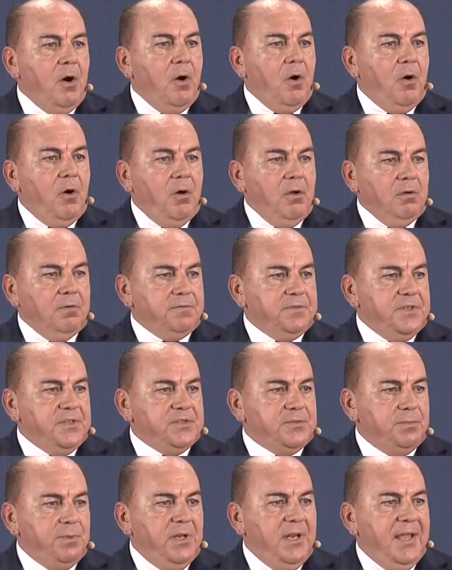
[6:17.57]
all of
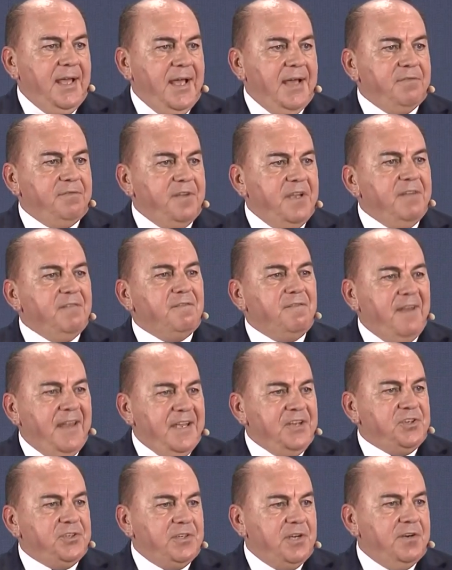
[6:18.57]
this will have
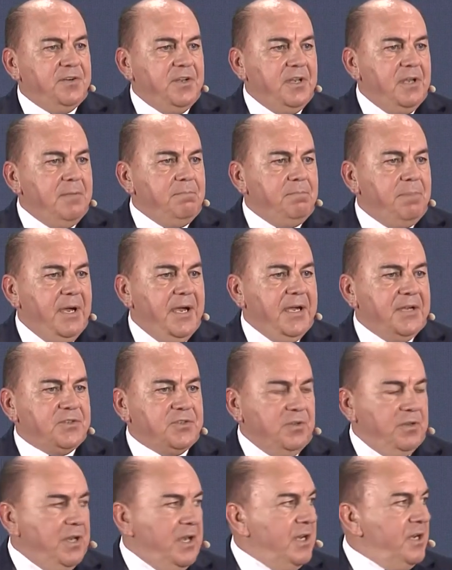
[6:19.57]
inflationary impacts
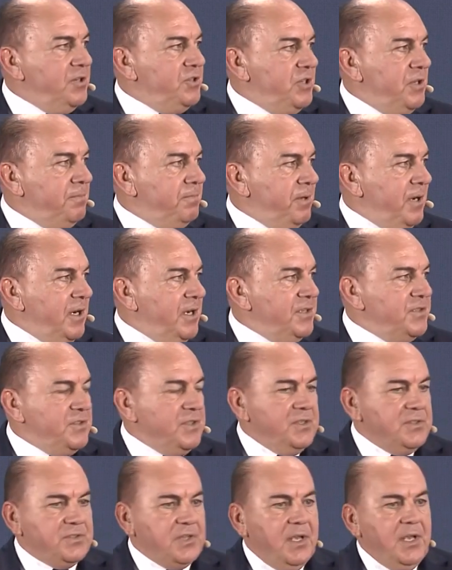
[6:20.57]
on energy
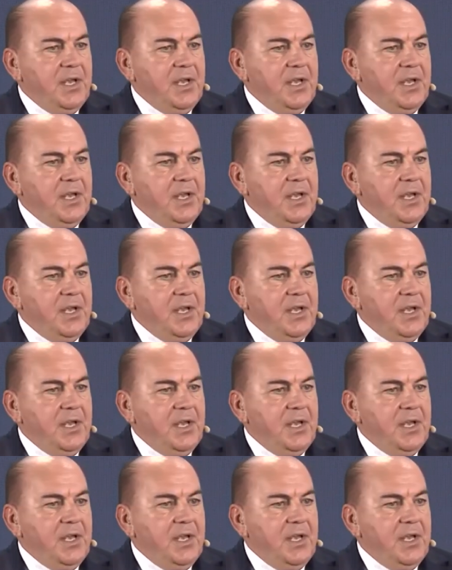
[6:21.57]
prices